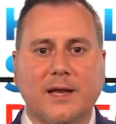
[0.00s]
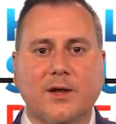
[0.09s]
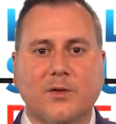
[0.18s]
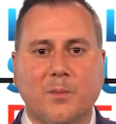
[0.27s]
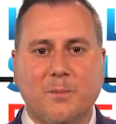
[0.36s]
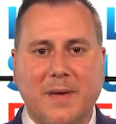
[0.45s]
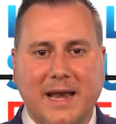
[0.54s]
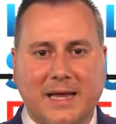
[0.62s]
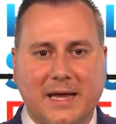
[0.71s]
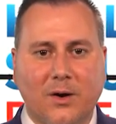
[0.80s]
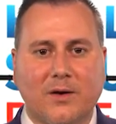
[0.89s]
another
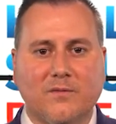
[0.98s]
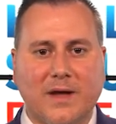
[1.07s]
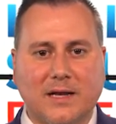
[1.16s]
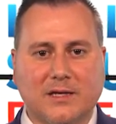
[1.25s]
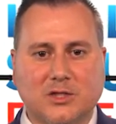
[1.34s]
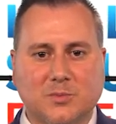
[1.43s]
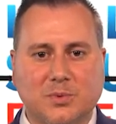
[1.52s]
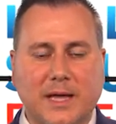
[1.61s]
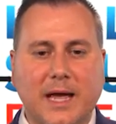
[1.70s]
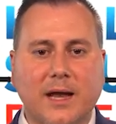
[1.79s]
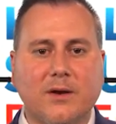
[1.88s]
Medicare Advantage
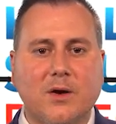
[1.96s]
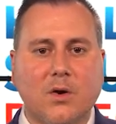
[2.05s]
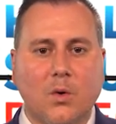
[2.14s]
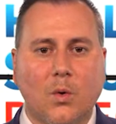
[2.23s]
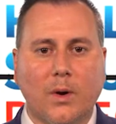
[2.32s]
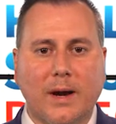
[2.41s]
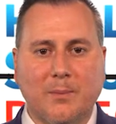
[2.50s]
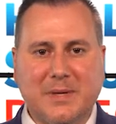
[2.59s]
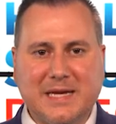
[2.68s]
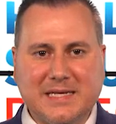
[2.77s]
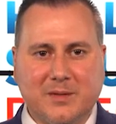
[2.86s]
plan or a
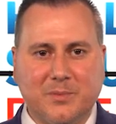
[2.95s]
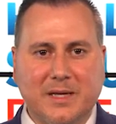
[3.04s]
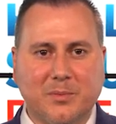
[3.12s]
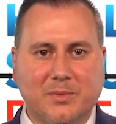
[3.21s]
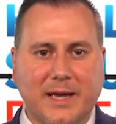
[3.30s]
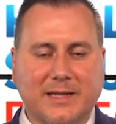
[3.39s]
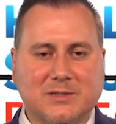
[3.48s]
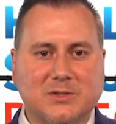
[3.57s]
PDP plan.